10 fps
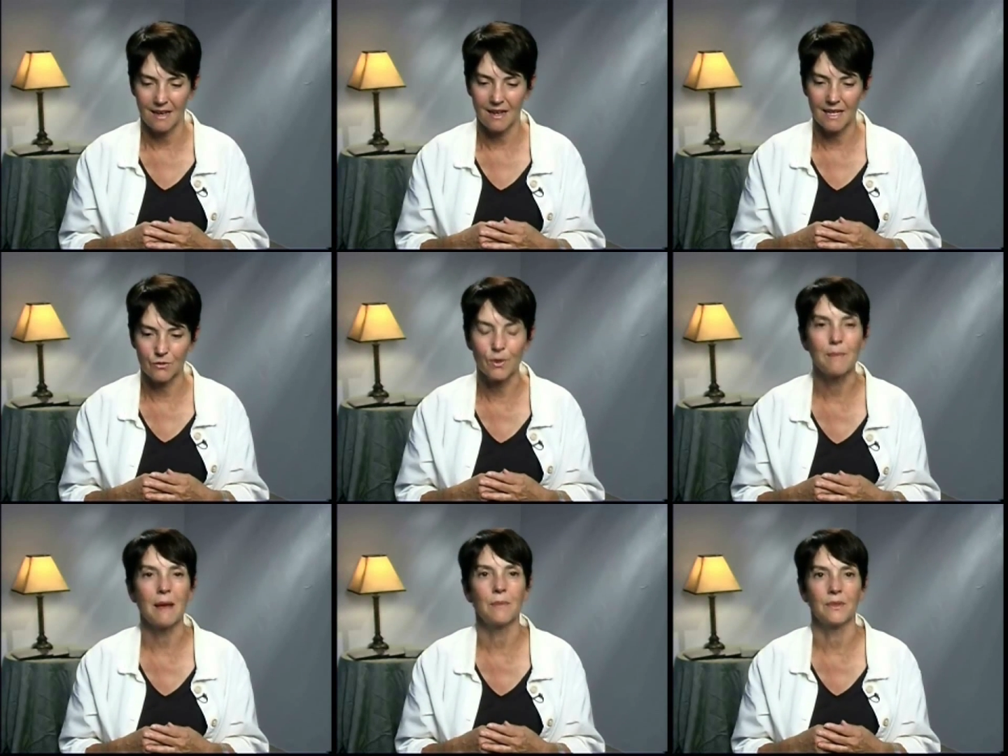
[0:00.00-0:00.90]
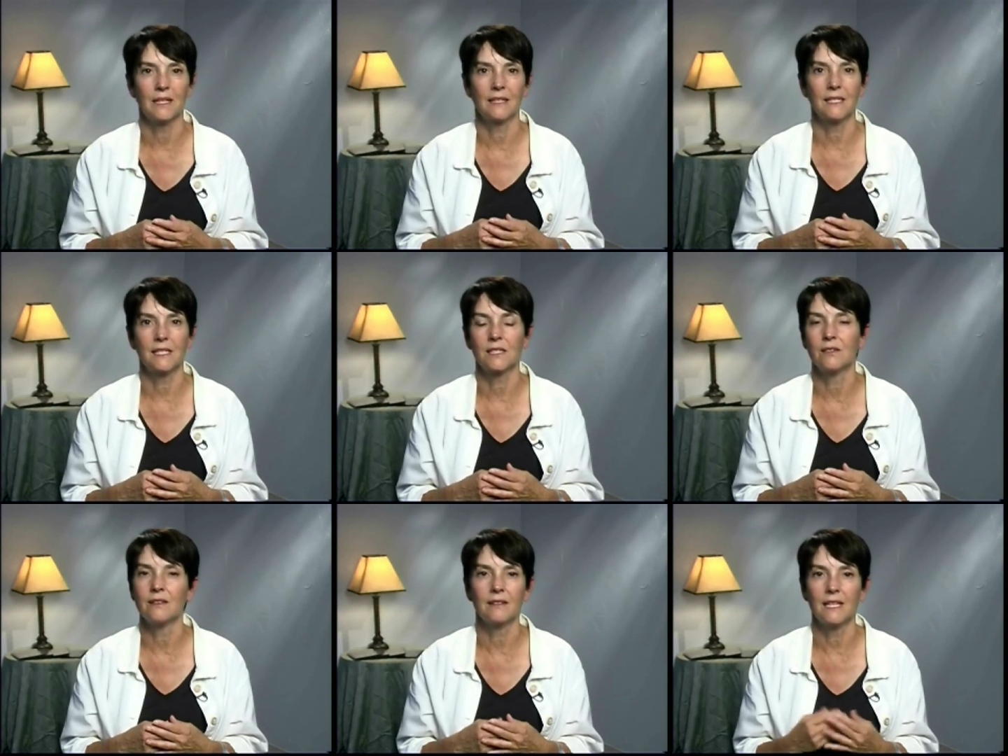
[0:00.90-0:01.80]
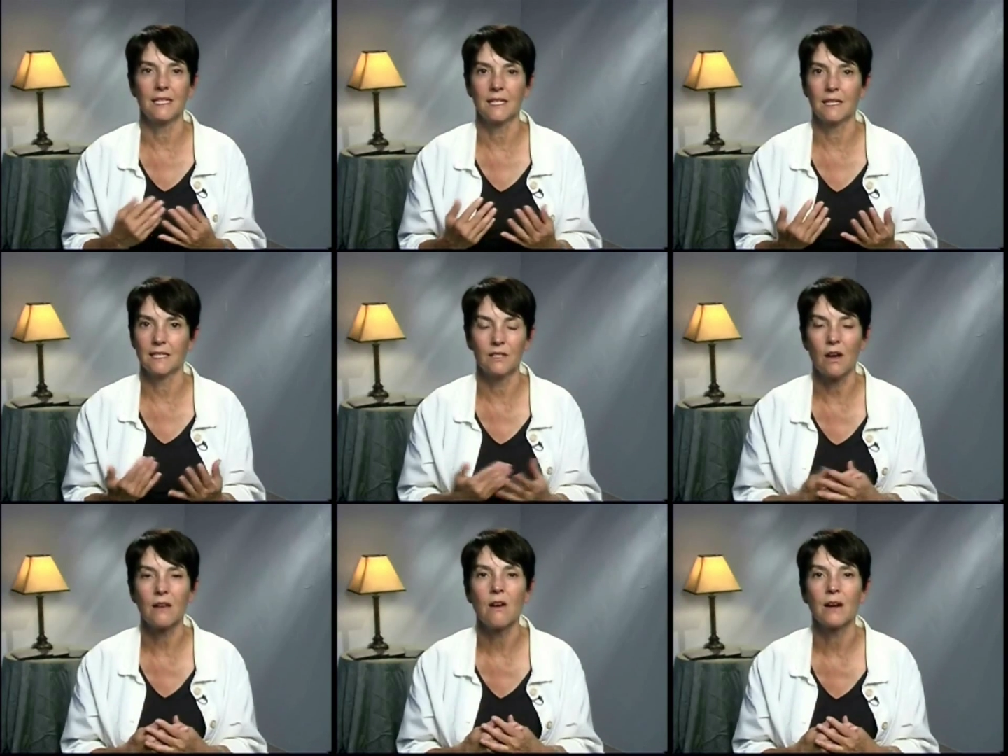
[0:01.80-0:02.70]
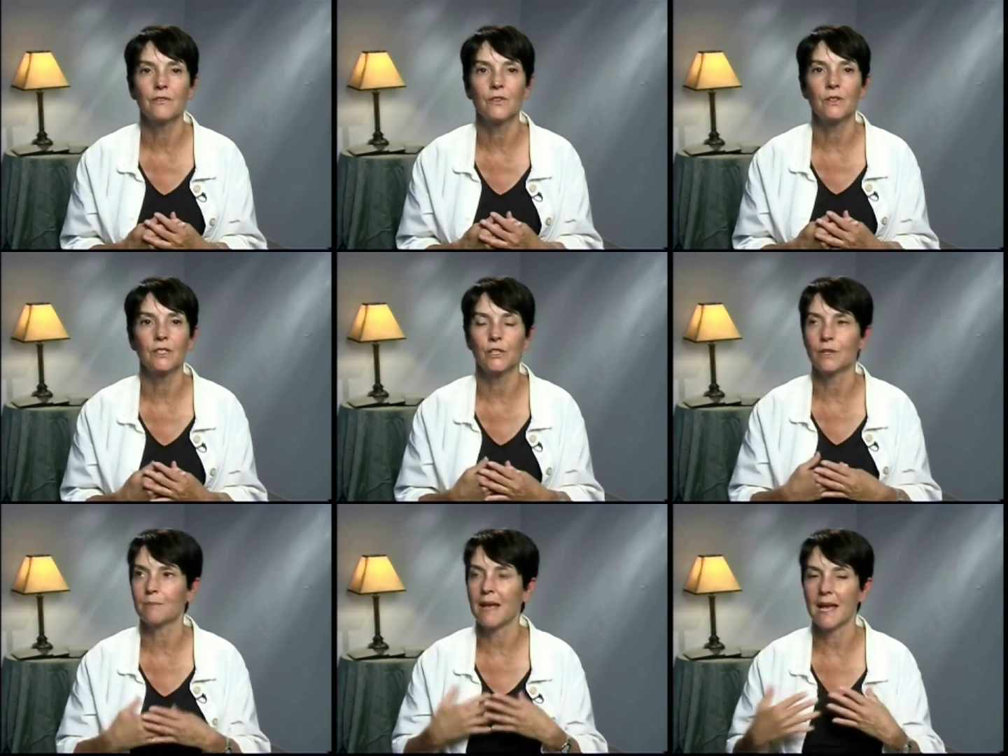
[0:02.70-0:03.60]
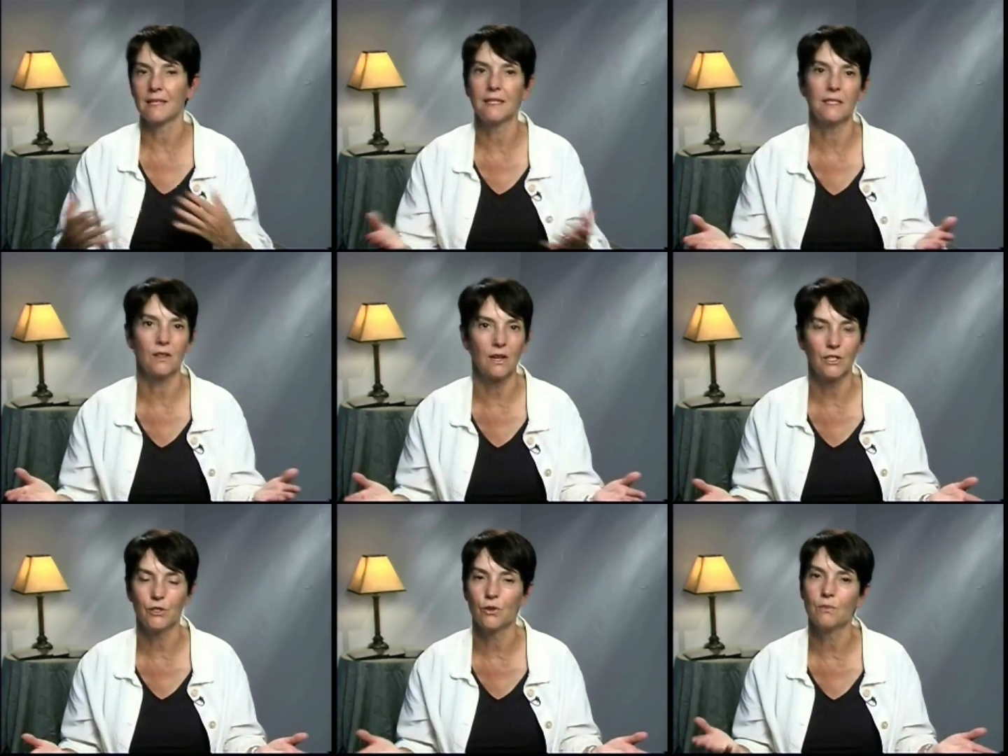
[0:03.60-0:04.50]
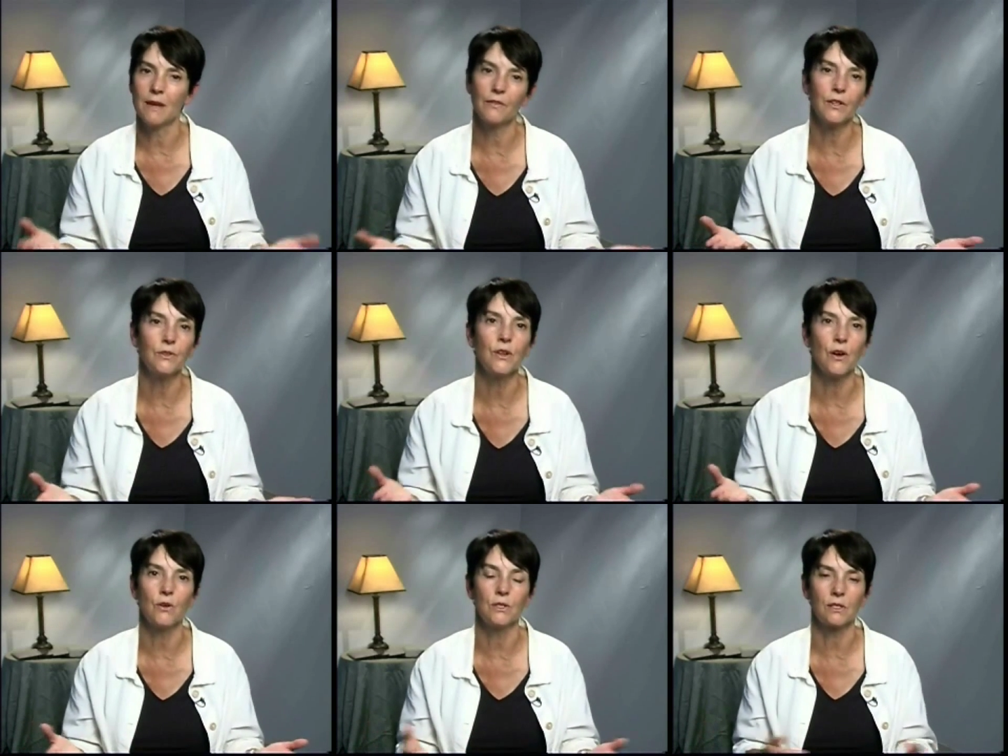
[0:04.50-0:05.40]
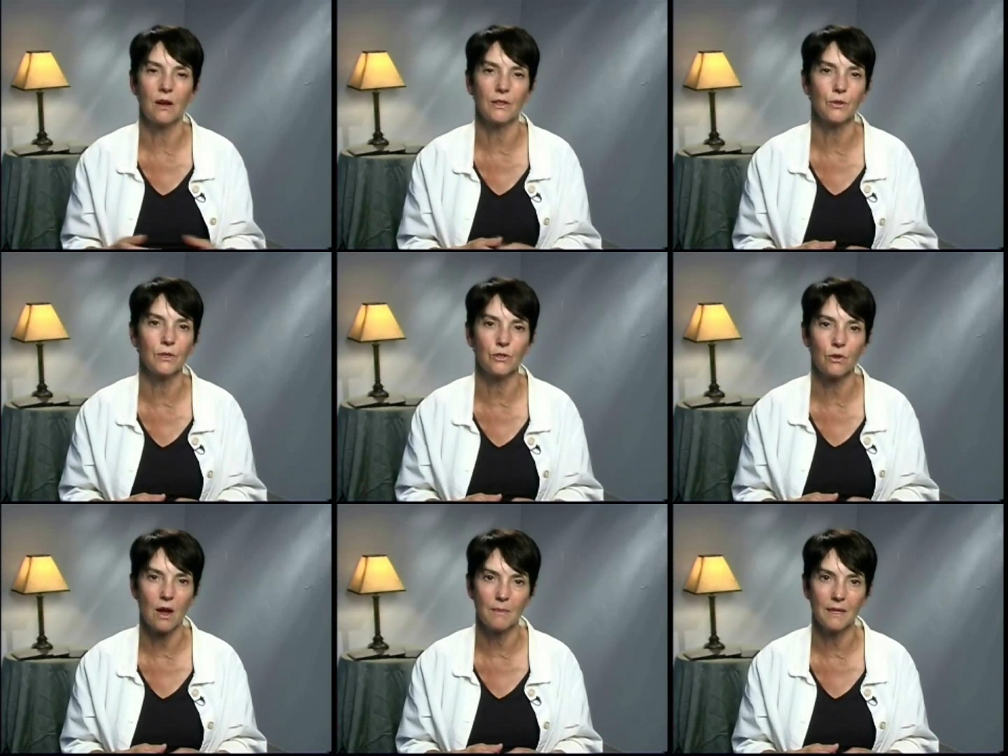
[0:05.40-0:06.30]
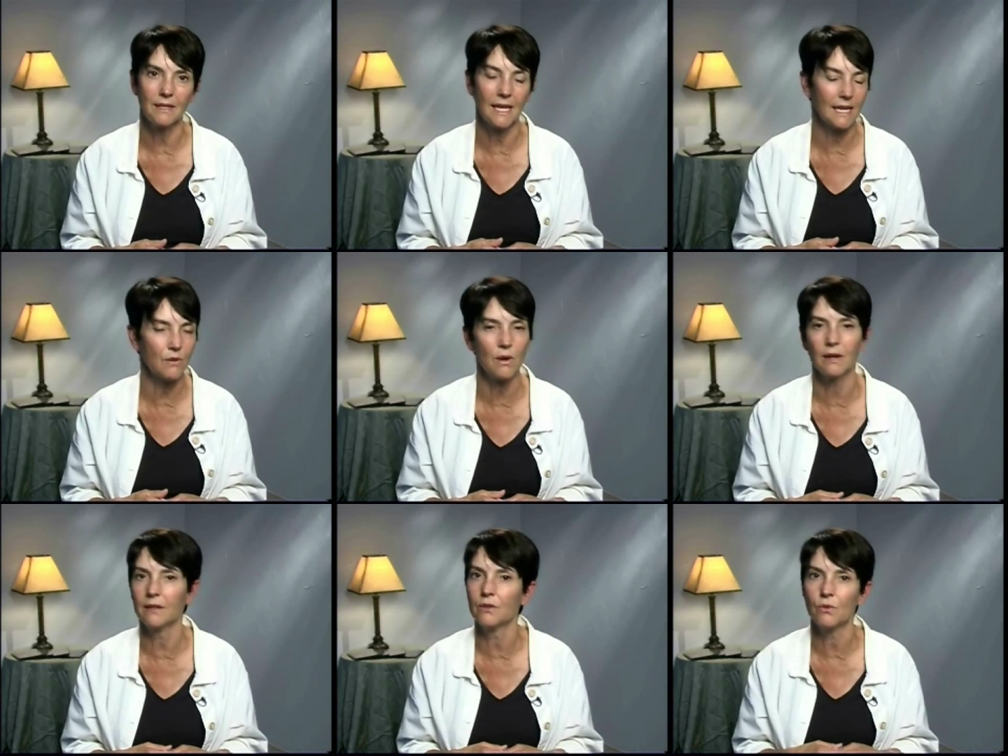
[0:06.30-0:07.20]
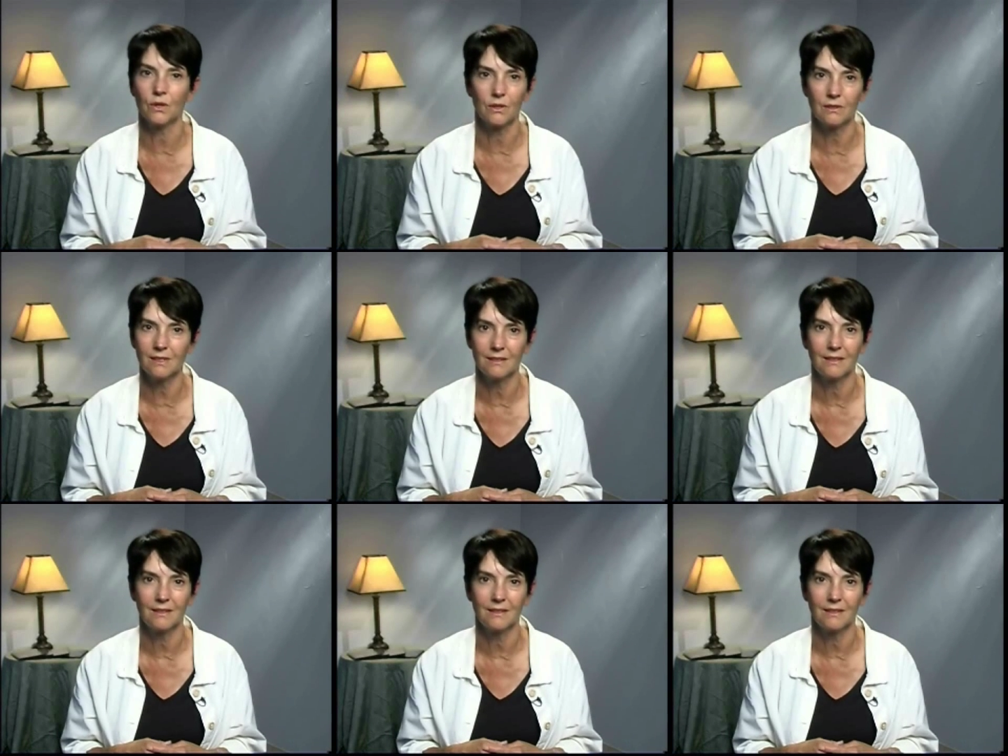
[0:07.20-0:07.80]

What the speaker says: And remember that this is not harmful. You can pass this on to whomever you know who's gone through a trauma anywhere in the world.